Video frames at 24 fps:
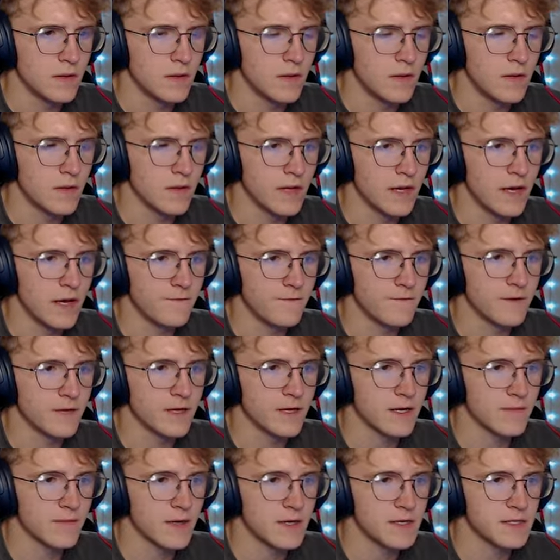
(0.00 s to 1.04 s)
Okay, I feel like
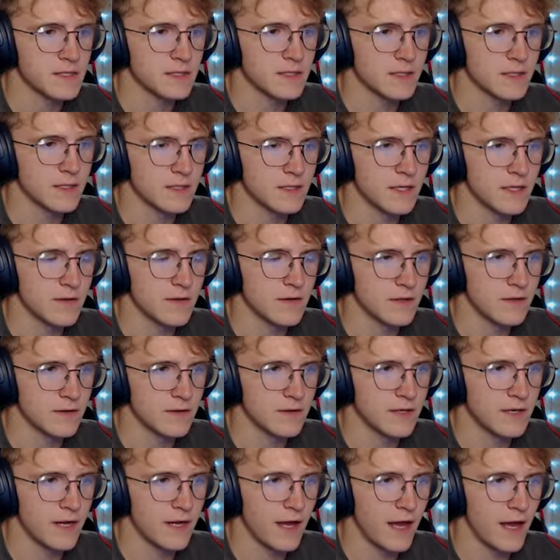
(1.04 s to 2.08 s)
I'm kind of stuck down here,
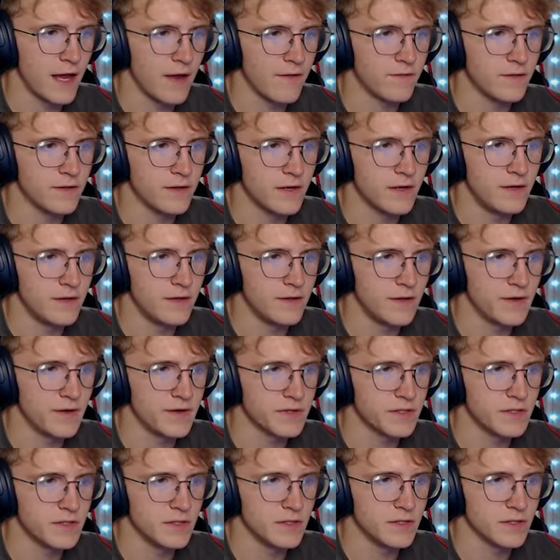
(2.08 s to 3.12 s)
and I haven't
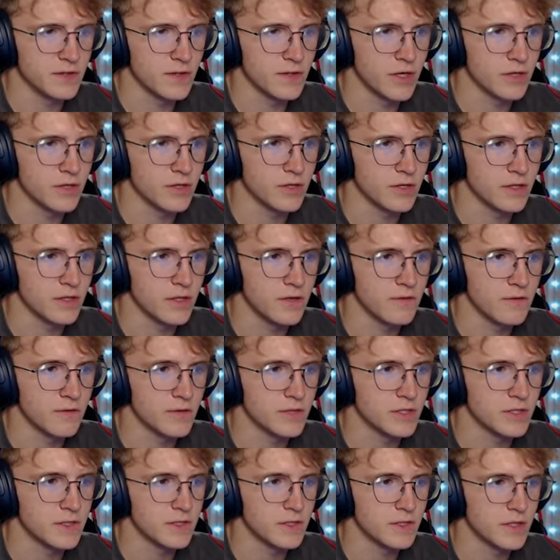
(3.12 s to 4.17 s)
unlocked the location yet,
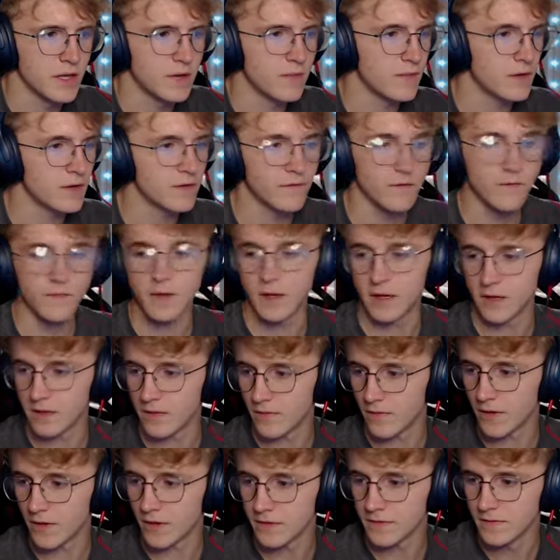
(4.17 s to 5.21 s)
which is a bit of a pain in the
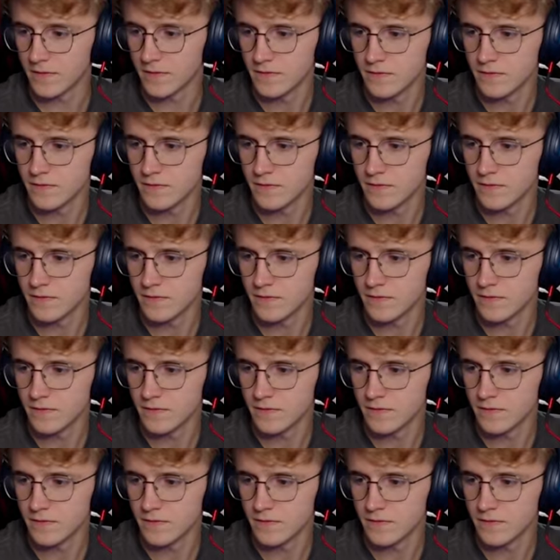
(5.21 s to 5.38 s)
butt.